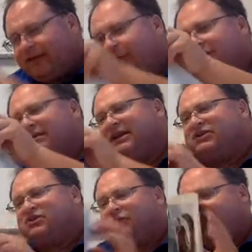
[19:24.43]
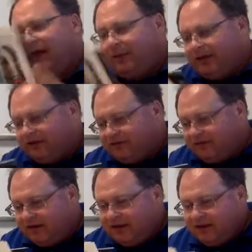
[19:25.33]
I want to say these 2
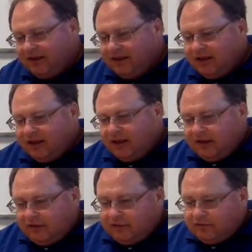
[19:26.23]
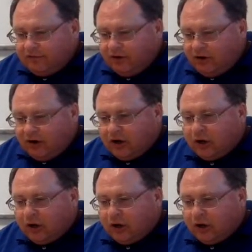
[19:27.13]
comments. This is from an article.